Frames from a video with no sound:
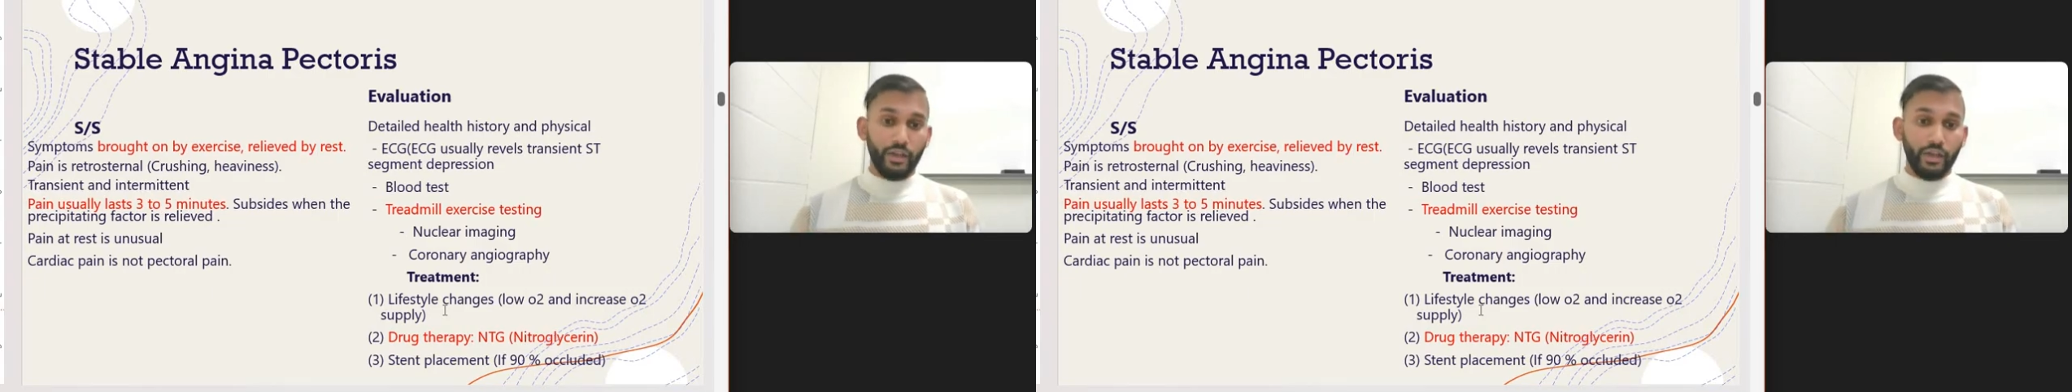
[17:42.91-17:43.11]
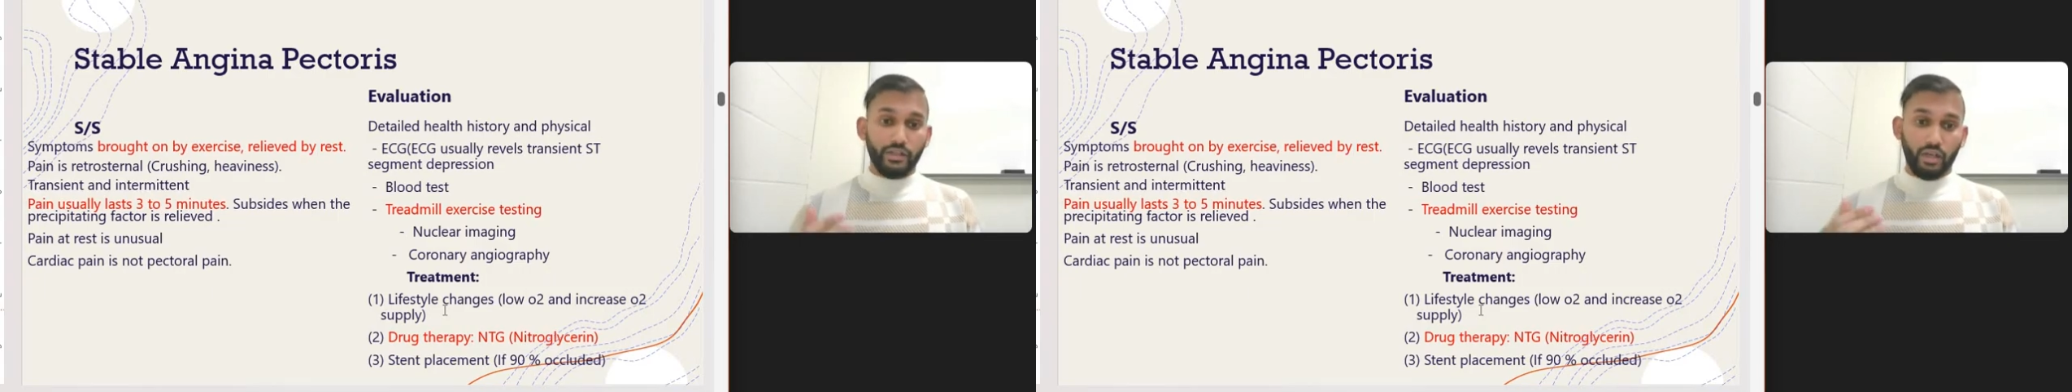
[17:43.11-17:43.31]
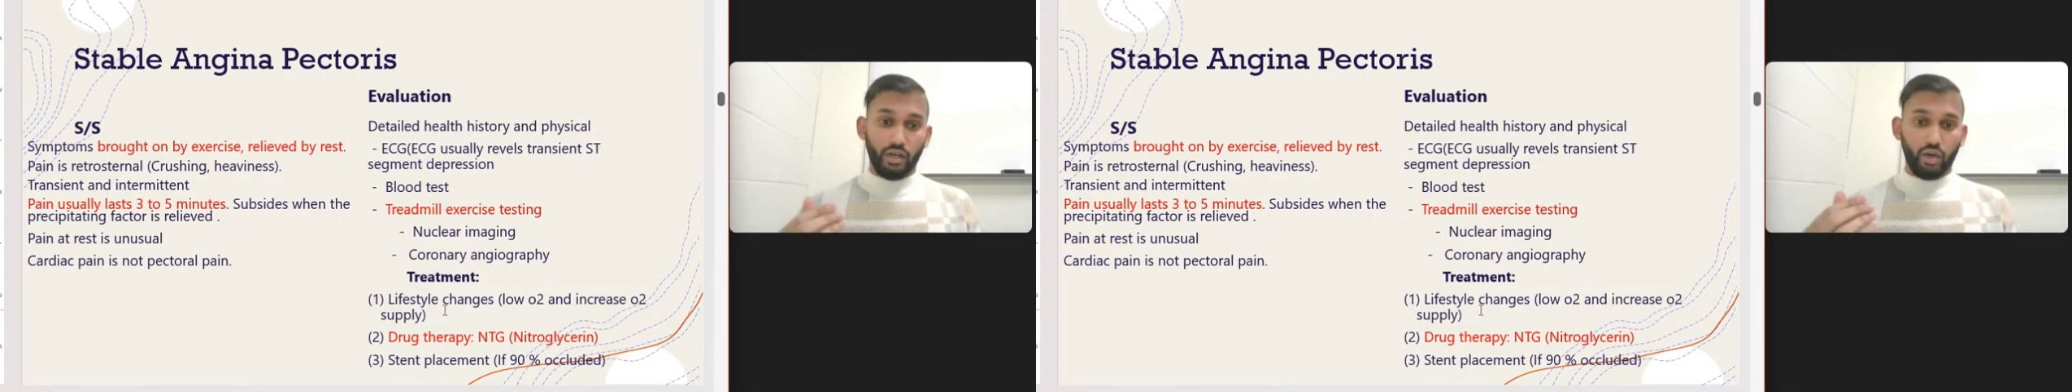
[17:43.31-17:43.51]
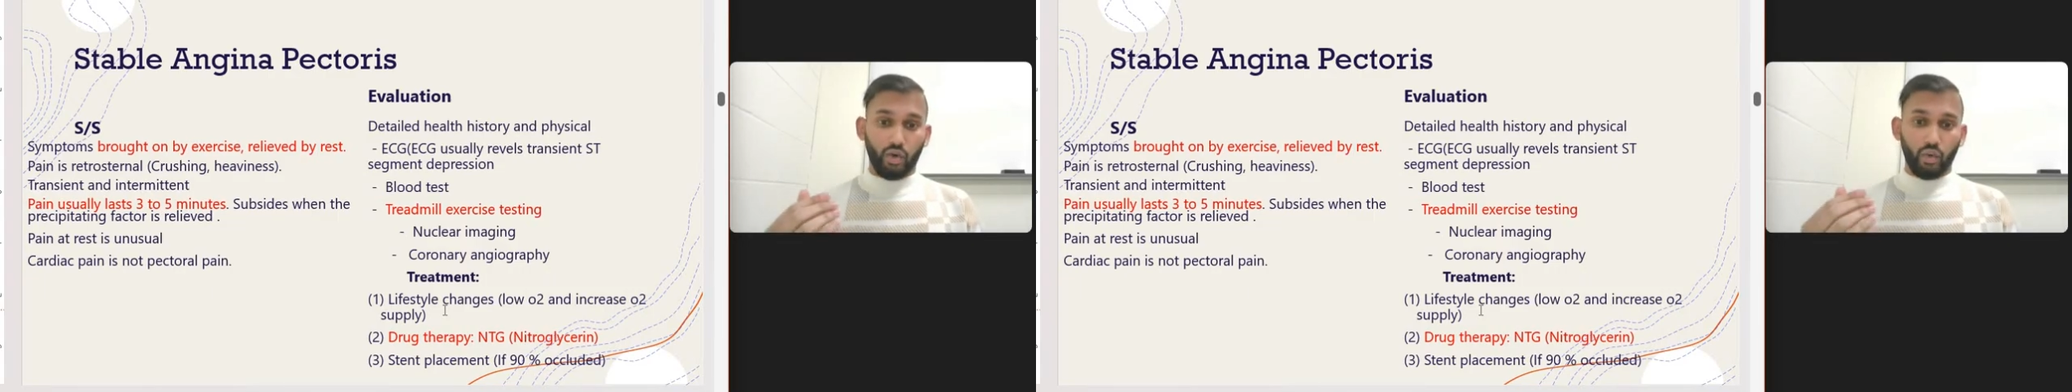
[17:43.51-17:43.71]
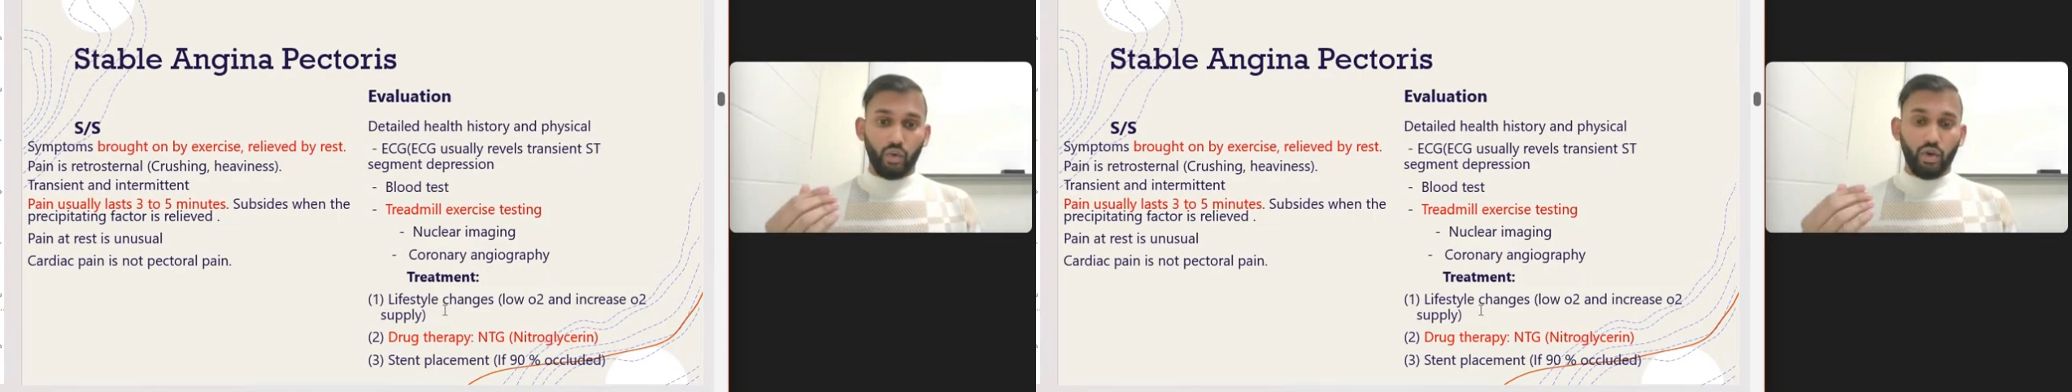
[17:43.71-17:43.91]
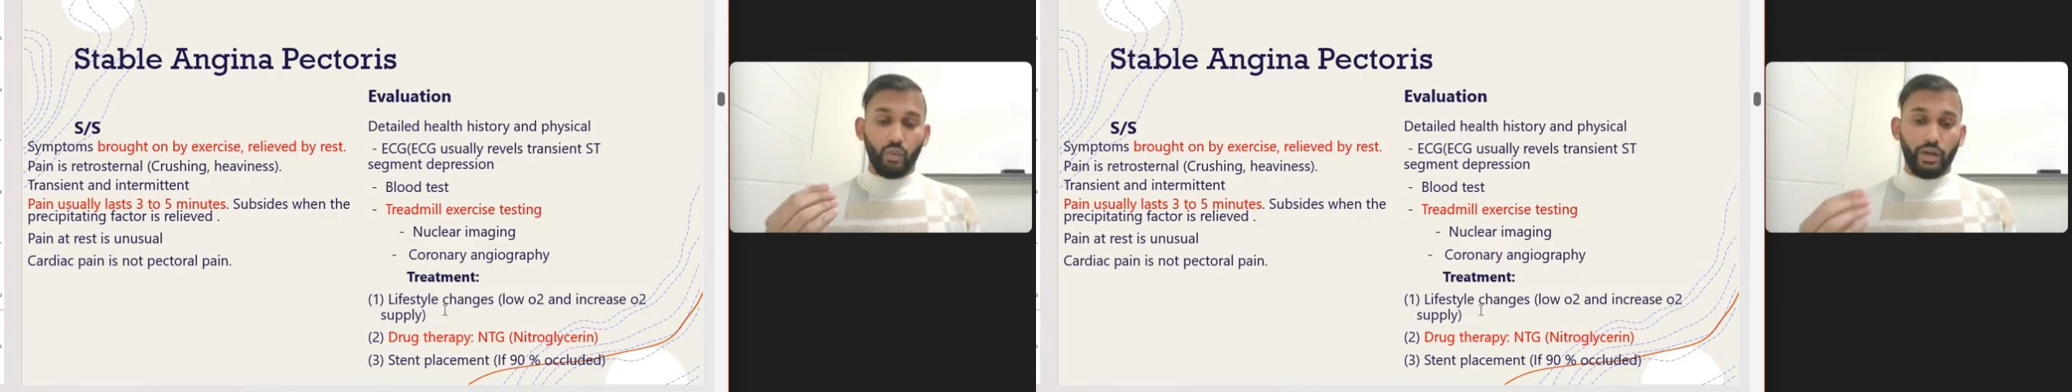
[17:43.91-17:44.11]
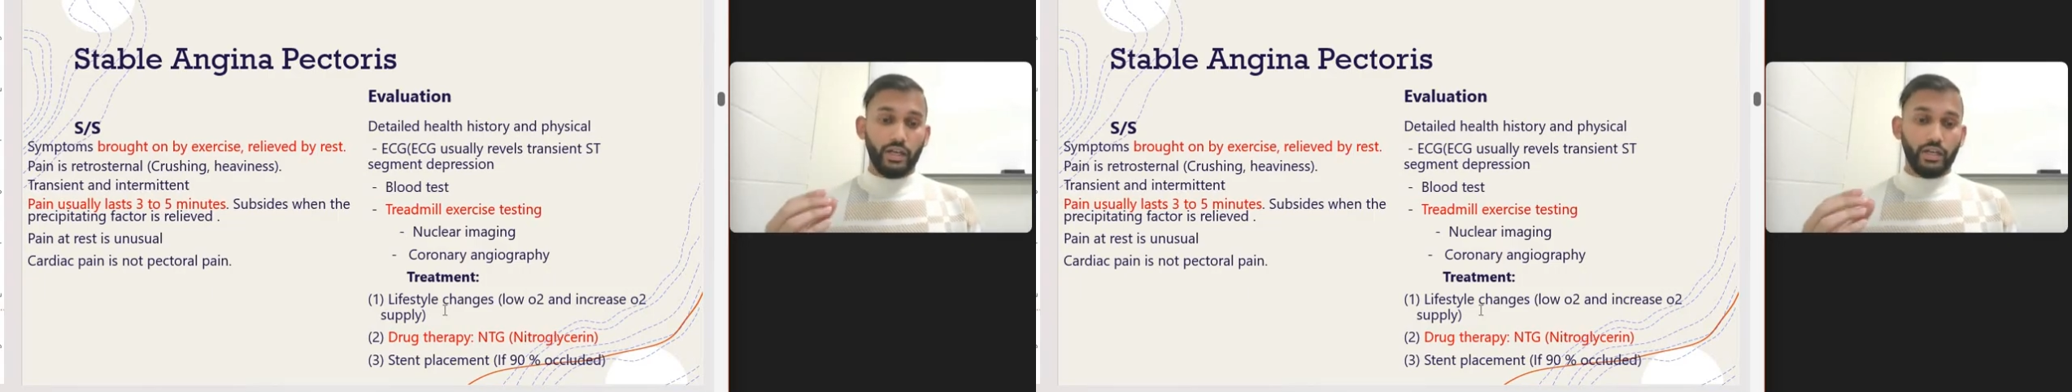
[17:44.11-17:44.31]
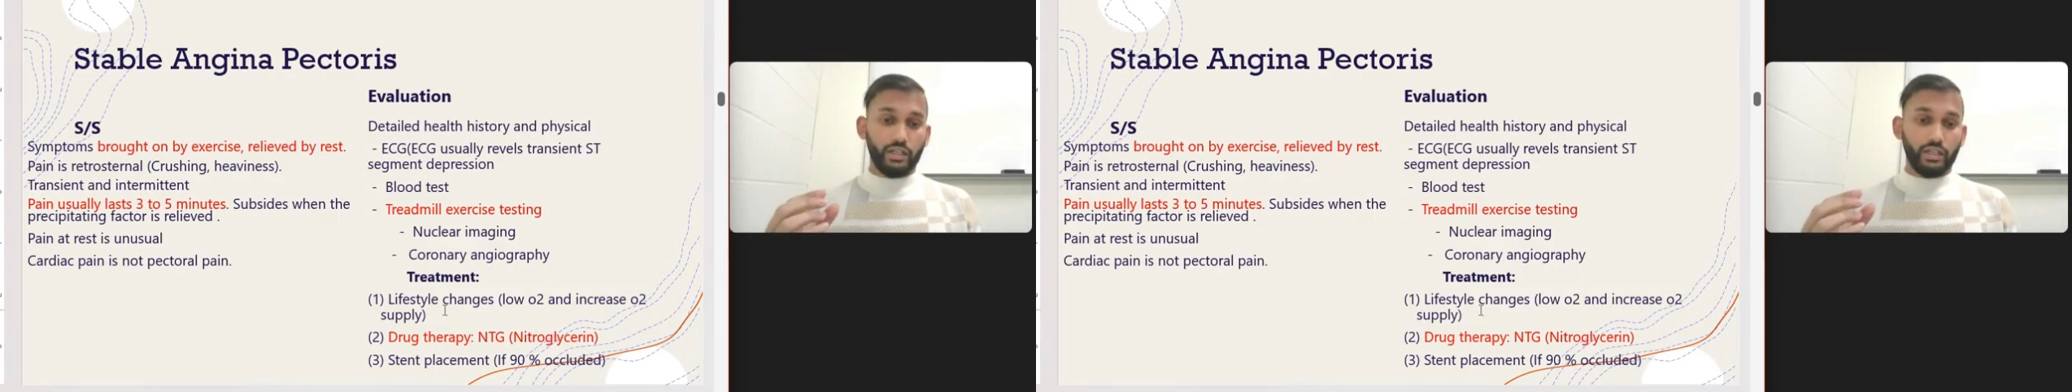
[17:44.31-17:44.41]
So we need